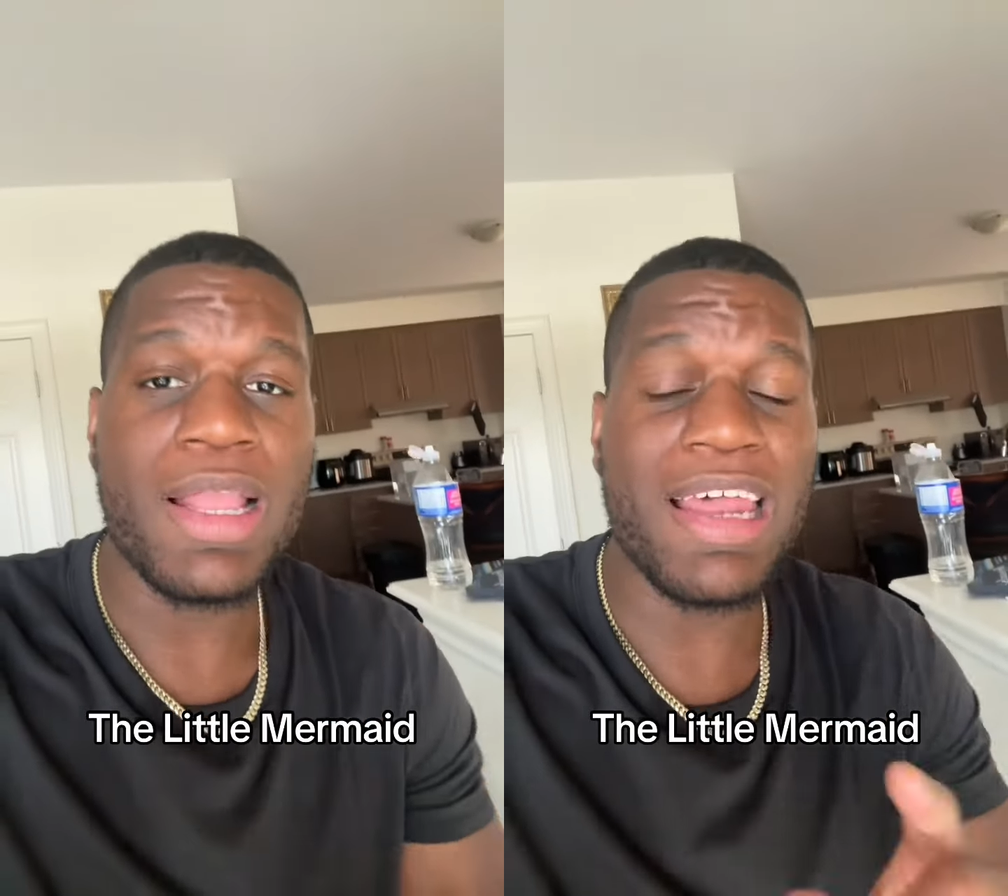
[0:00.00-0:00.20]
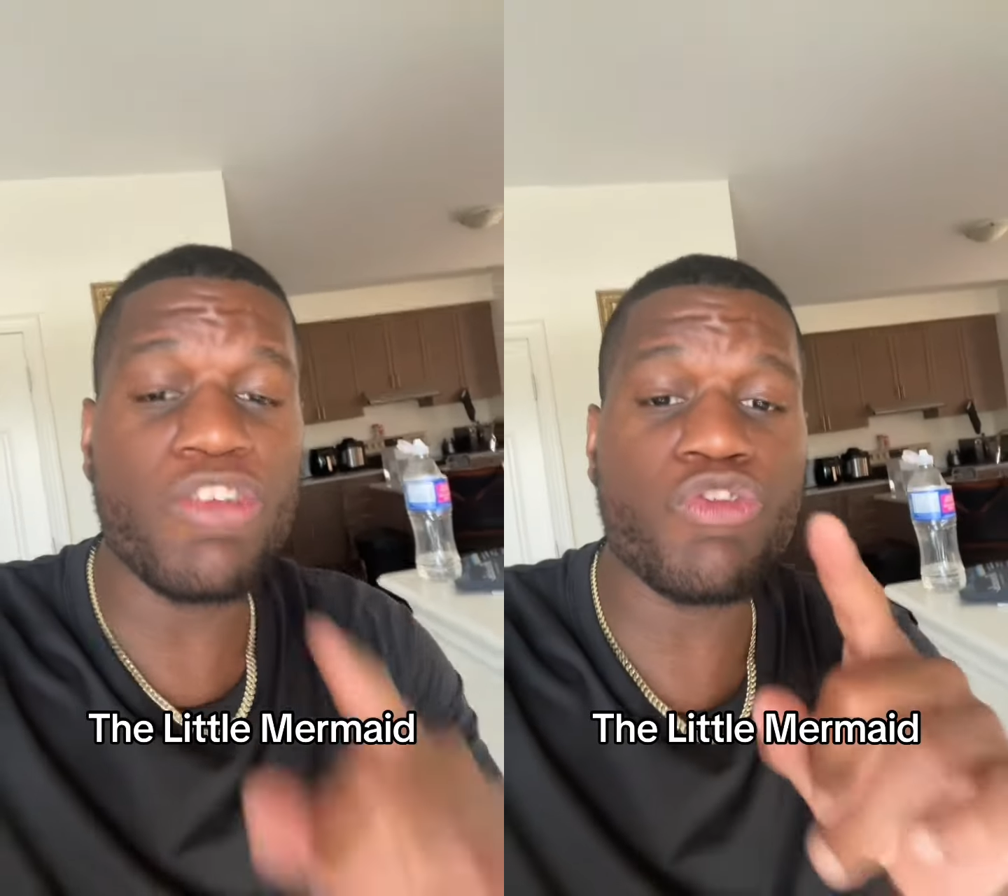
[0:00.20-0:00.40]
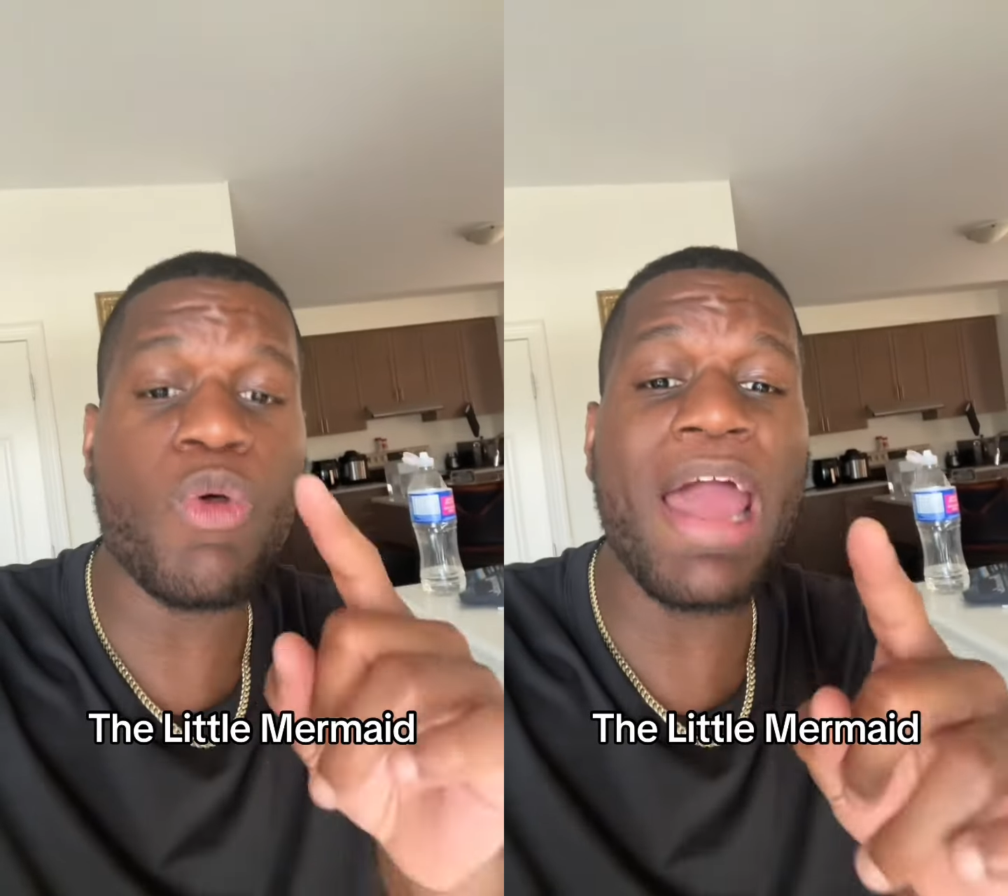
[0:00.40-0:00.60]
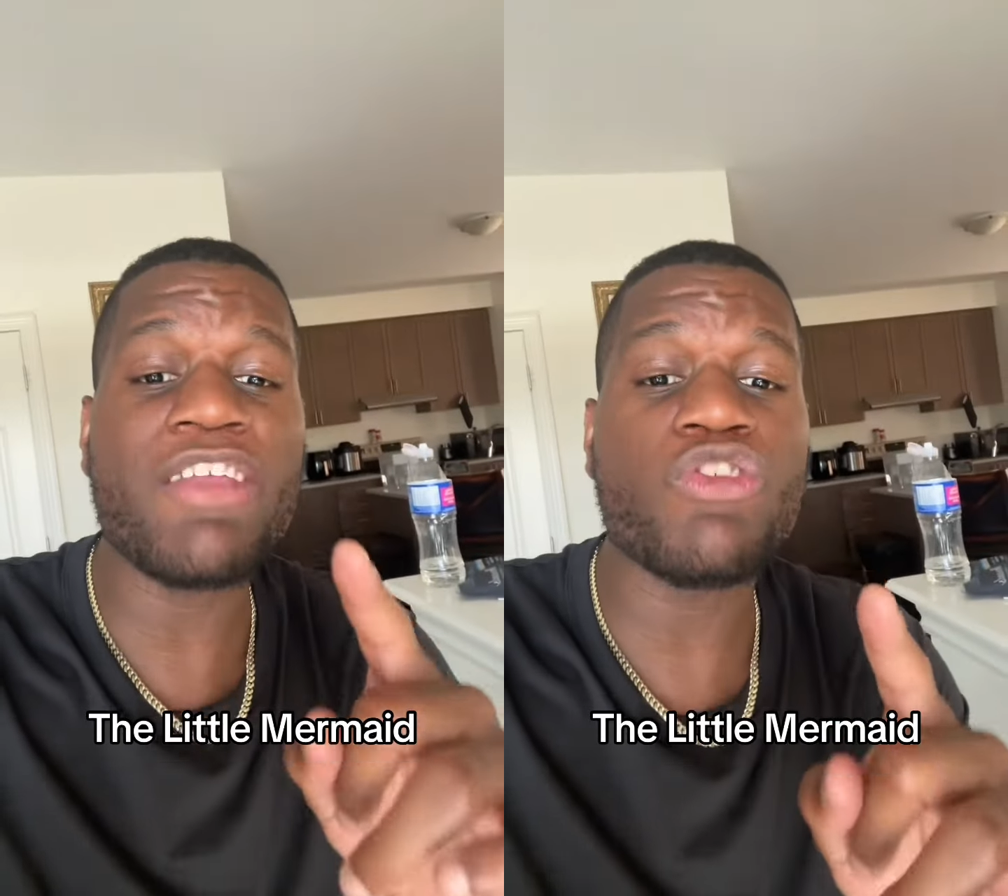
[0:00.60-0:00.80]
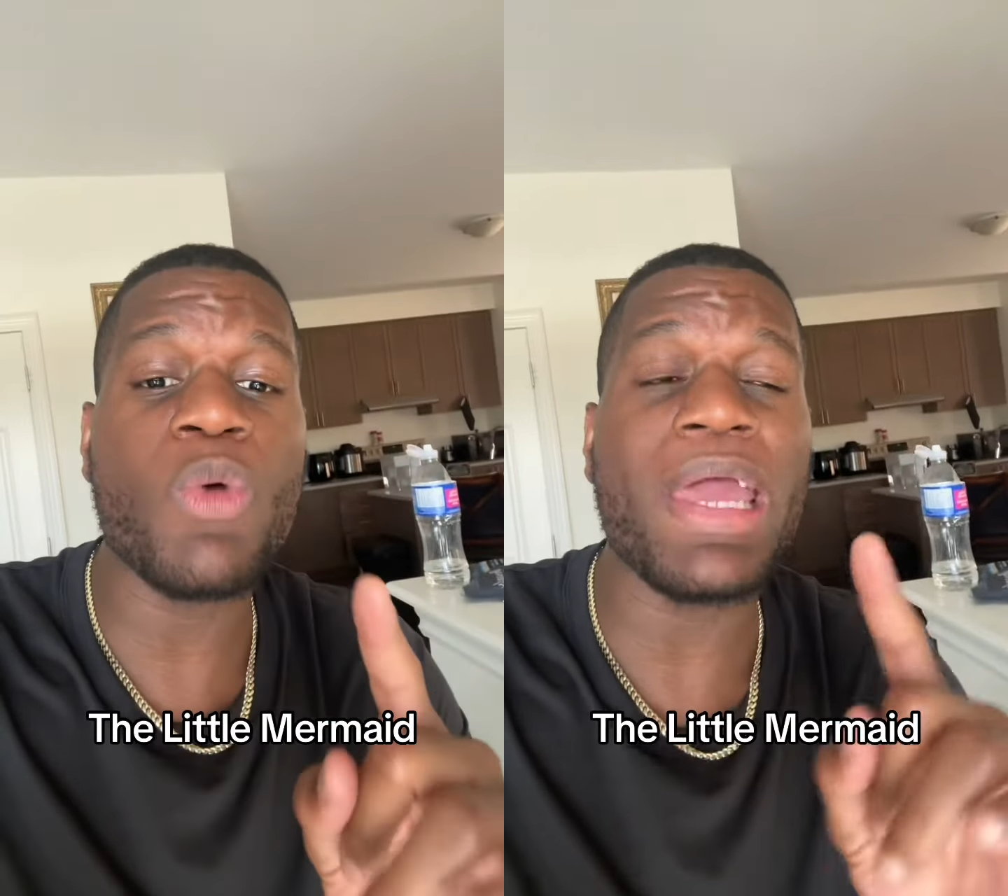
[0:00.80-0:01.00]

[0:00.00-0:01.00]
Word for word: that is trying to